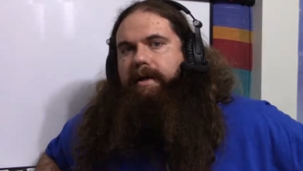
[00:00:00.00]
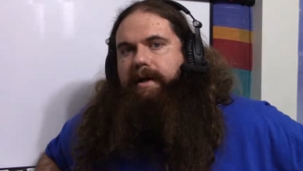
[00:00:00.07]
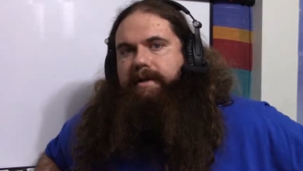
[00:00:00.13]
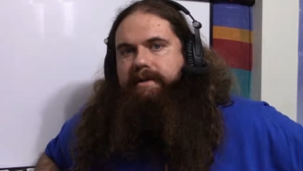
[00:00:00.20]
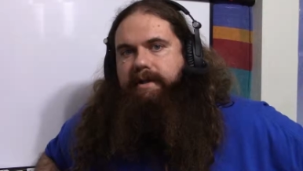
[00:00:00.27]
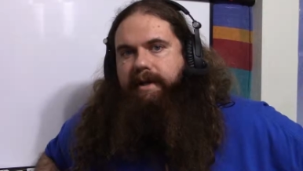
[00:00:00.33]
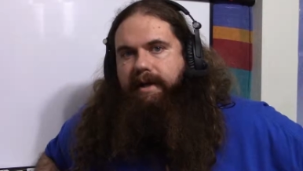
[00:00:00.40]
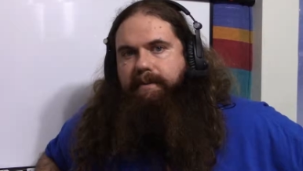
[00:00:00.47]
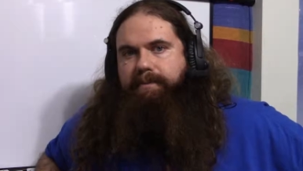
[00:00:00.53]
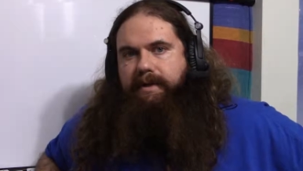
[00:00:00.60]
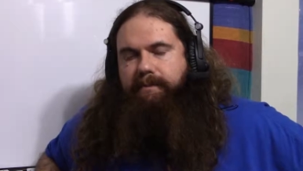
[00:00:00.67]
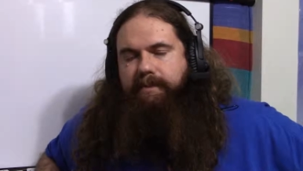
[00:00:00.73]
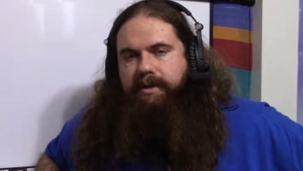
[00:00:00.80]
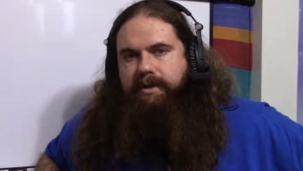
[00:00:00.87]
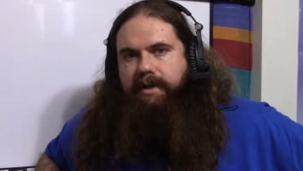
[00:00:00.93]
it's an 8-bit
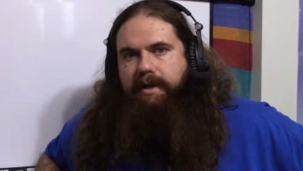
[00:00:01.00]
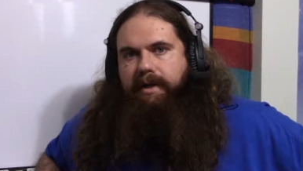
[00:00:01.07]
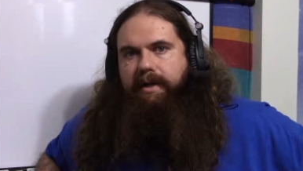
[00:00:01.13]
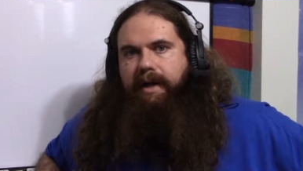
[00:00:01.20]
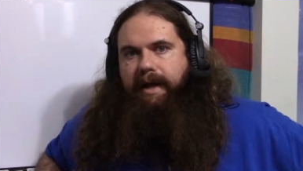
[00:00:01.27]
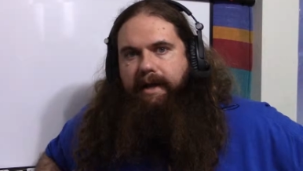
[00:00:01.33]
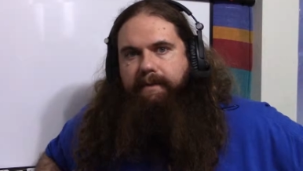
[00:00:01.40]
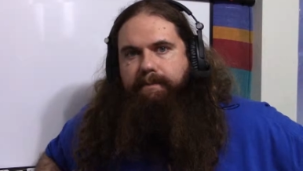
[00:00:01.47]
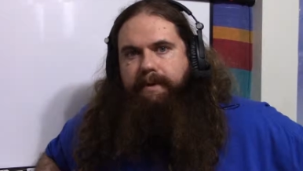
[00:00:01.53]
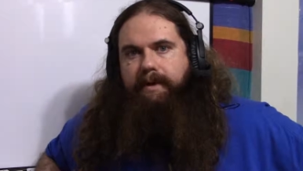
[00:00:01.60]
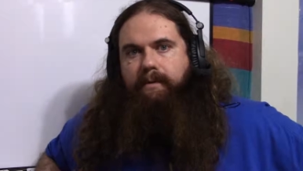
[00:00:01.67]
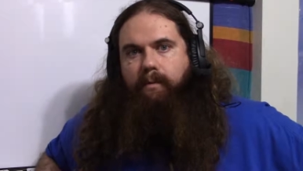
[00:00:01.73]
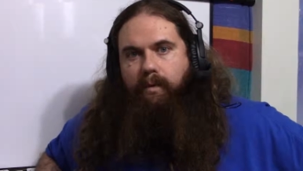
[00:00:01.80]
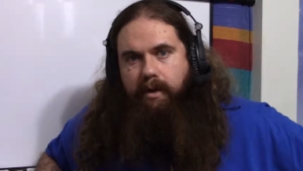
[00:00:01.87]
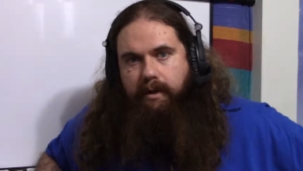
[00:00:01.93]
machine, 8-bit
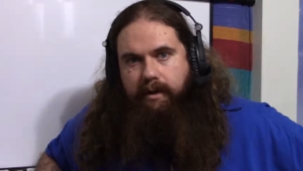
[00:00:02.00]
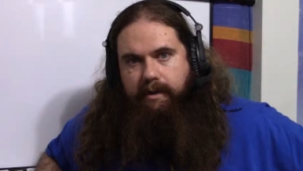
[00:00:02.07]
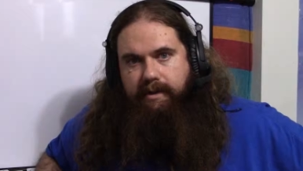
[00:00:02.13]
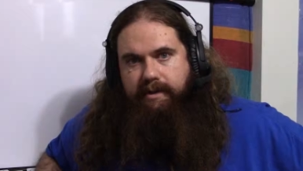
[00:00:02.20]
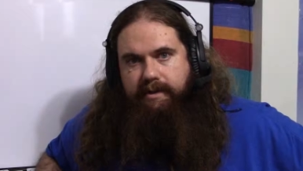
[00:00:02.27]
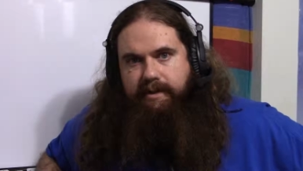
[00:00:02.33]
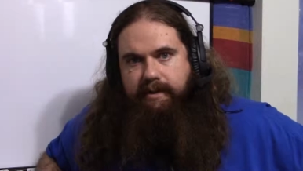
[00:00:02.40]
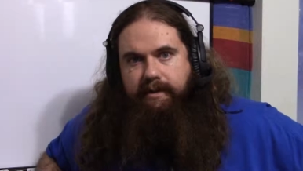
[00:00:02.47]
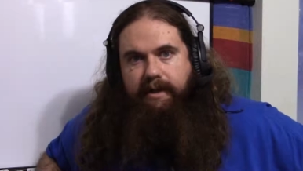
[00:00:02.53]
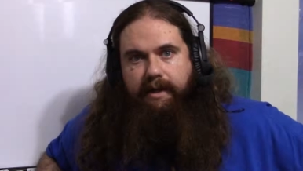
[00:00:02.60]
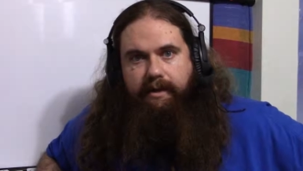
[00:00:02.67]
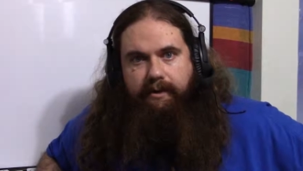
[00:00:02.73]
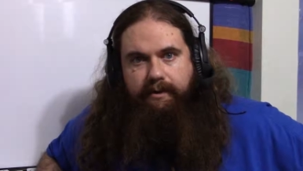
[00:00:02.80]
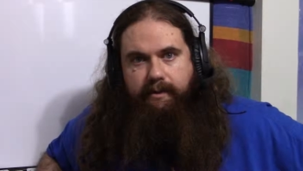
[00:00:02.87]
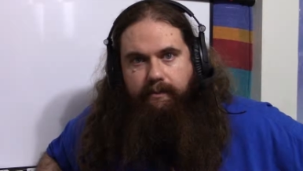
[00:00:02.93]
words, they
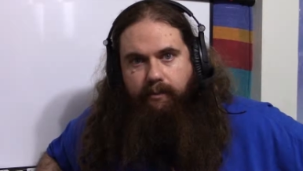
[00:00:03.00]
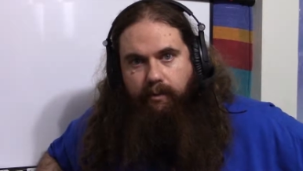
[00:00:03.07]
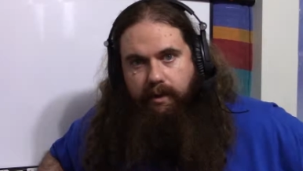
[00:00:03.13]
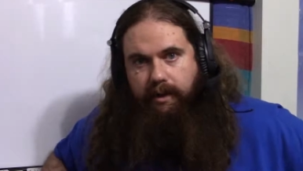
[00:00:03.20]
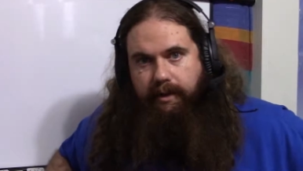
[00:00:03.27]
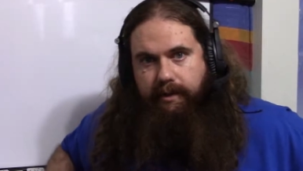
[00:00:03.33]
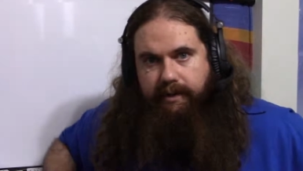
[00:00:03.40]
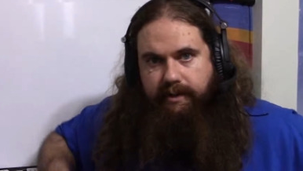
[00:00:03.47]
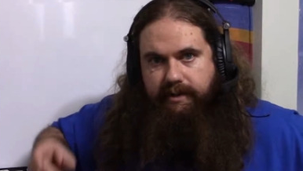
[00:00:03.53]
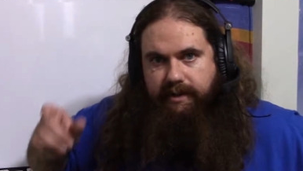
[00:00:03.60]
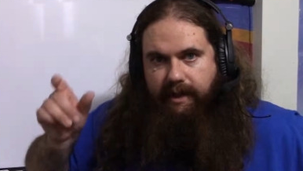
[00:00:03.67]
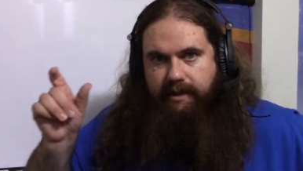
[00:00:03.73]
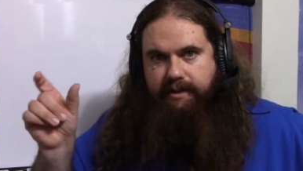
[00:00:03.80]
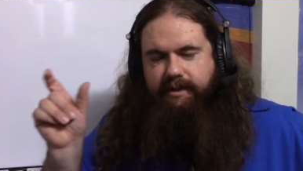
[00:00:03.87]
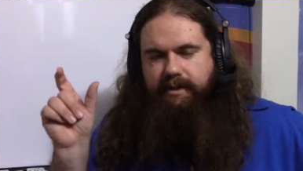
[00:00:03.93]
call them words,
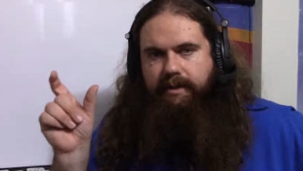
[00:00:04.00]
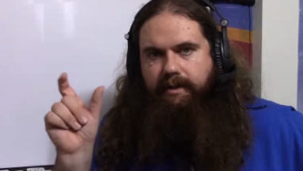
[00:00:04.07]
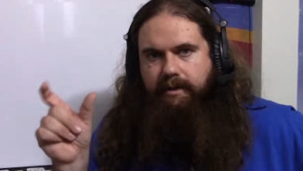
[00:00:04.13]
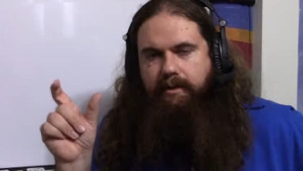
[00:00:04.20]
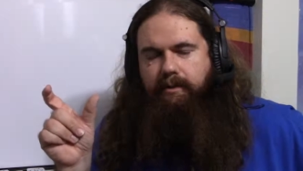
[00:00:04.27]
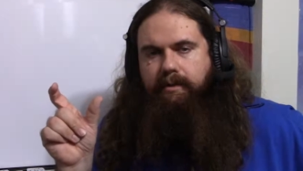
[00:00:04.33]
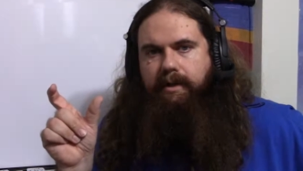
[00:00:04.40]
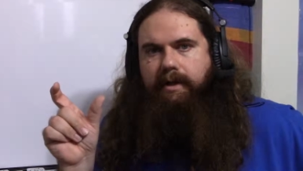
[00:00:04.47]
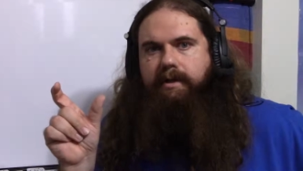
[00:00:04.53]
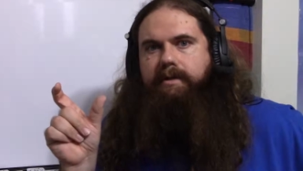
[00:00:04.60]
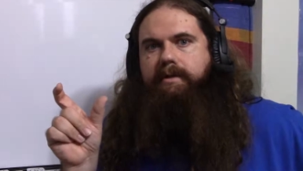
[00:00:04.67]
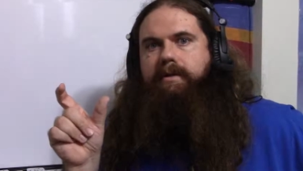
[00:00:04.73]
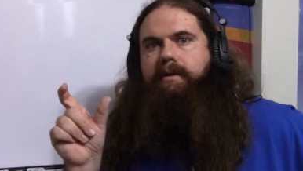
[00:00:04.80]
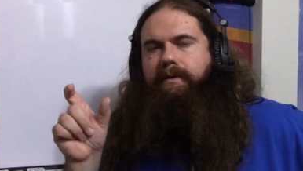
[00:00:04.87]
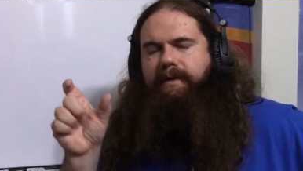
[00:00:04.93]
that's the
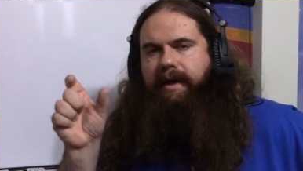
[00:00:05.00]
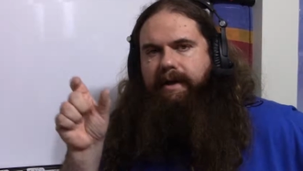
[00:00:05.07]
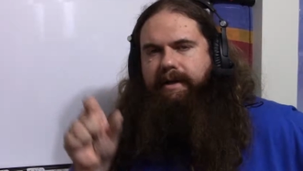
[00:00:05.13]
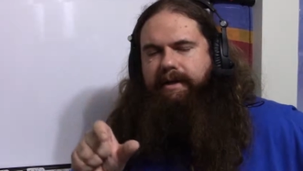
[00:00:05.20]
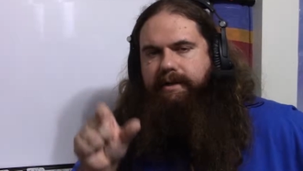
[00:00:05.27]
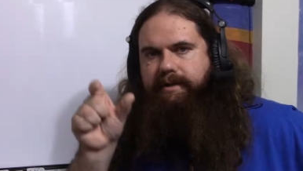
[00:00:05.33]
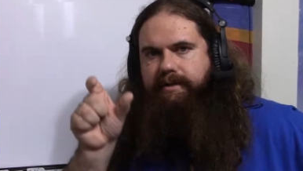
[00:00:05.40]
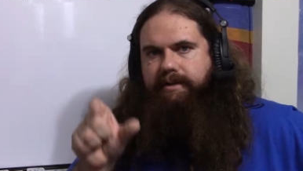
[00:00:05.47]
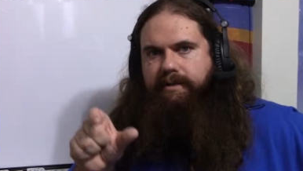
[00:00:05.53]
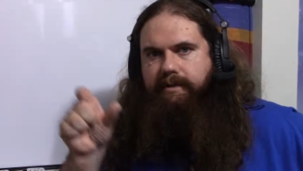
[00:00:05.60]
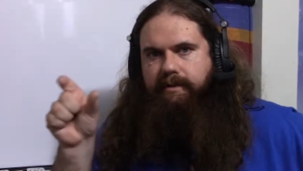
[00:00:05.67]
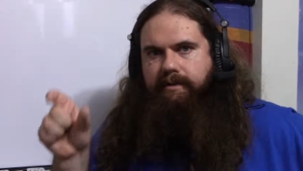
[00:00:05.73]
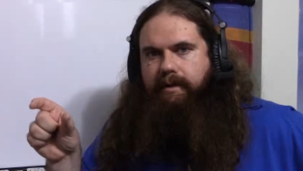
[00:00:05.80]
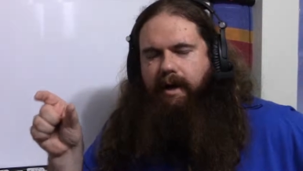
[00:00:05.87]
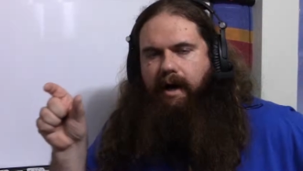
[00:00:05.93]
unit that is
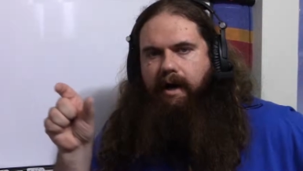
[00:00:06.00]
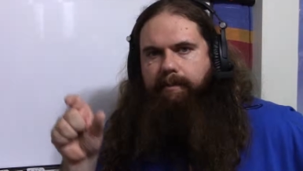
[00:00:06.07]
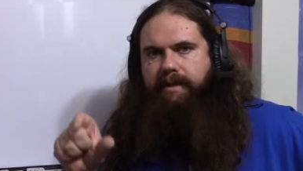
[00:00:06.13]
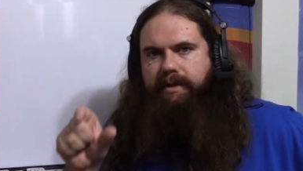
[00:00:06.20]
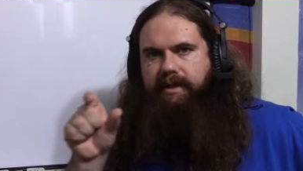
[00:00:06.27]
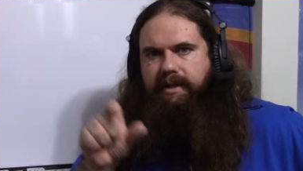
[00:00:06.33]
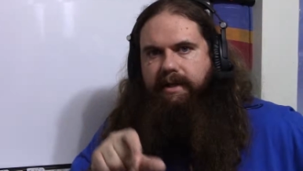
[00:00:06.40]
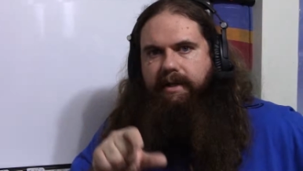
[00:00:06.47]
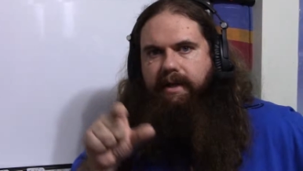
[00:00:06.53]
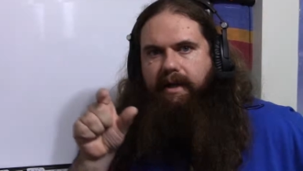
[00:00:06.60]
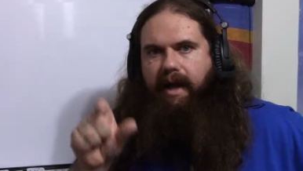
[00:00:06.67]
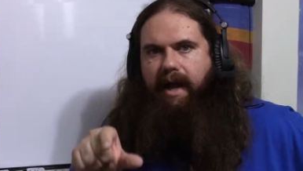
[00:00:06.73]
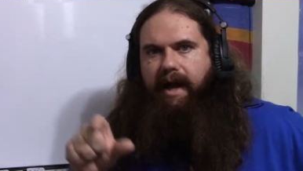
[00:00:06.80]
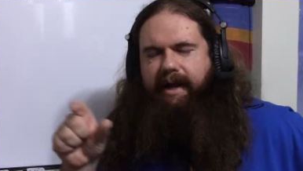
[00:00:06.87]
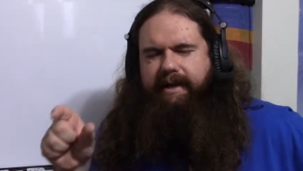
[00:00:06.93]
commonly
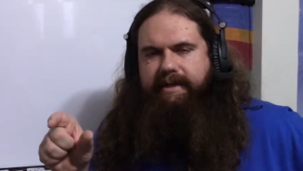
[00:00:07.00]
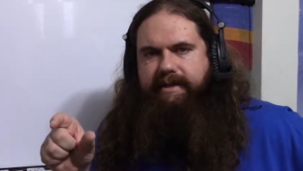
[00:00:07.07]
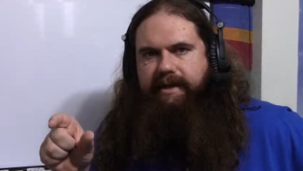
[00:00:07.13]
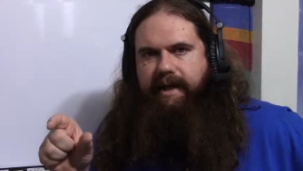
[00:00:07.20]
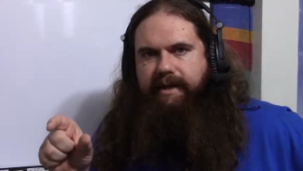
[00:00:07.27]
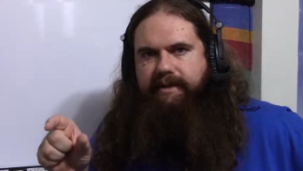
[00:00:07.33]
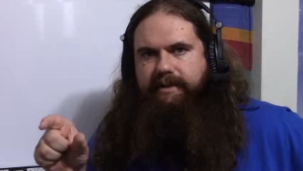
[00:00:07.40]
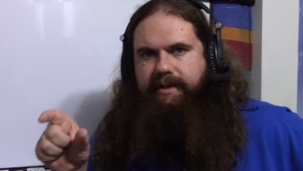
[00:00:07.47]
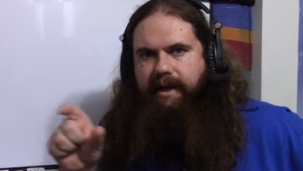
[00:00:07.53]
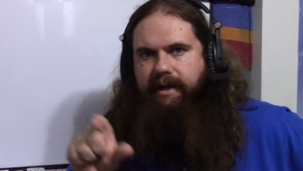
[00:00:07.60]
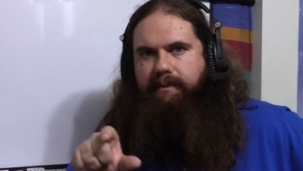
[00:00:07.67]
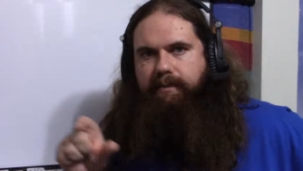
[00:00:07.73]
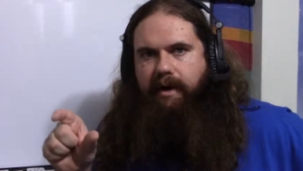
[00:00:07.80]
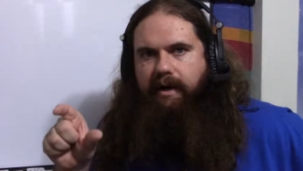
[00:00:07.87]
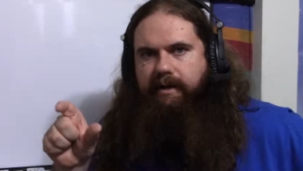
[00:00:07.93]
accessed
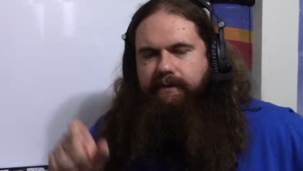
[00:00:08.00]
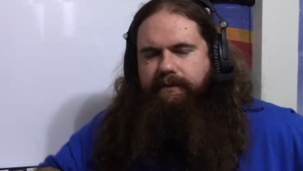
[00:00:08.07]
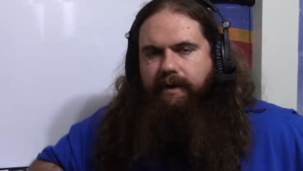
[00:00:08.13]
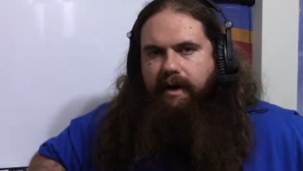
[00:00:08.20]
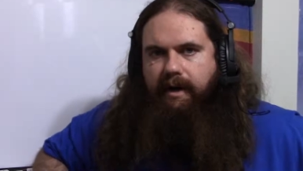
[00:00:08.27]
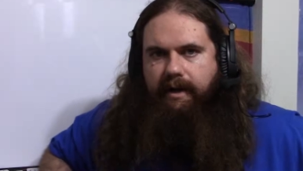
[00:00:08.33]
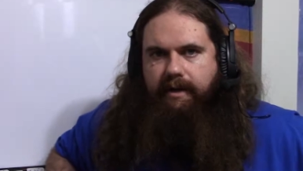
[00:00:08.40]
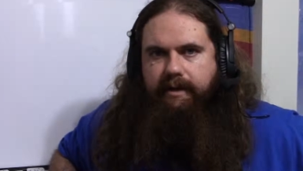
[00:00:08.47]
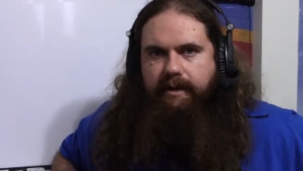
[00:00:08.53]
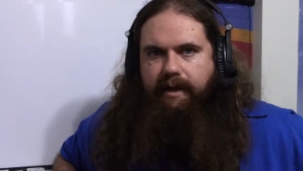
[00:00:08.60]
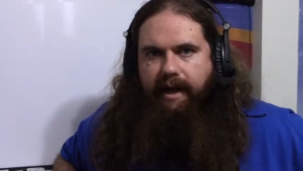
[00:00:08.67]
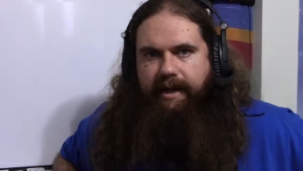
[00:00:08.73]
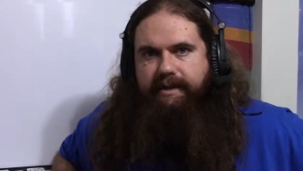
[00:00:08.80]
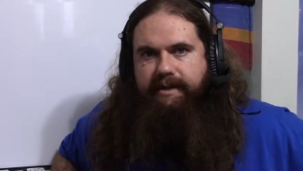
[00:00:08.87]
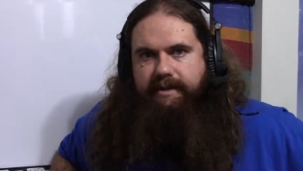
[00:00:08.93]
and modified
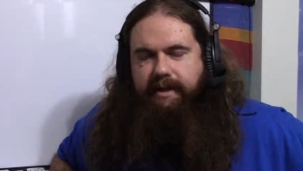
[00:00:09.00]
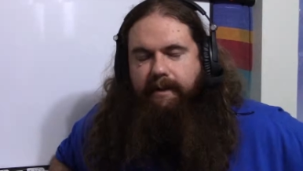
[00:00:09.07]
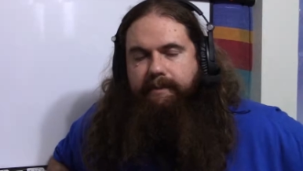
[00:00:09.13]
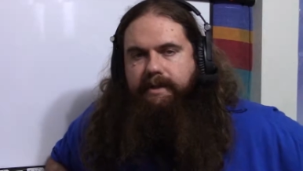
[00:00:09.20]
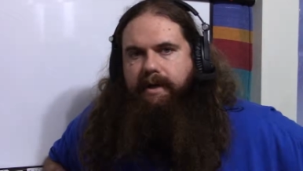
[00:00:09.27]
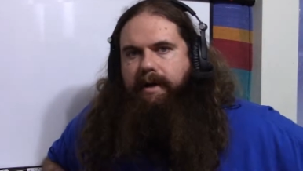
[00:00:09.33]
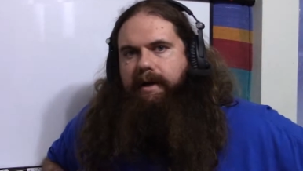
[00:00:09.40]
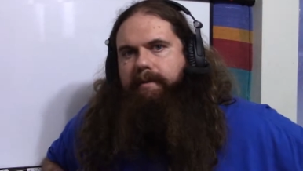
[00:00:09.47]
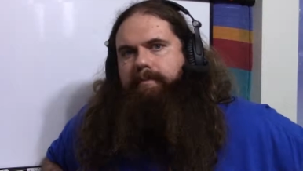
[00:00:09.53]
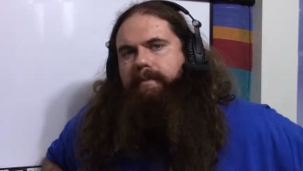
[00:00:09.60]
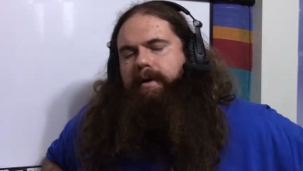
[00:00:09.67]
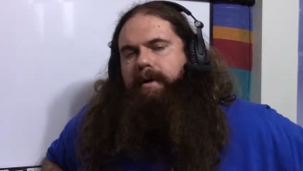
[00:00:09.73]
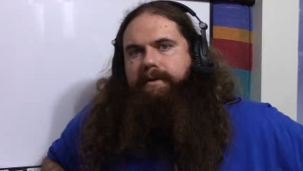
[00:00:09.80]
at the same time,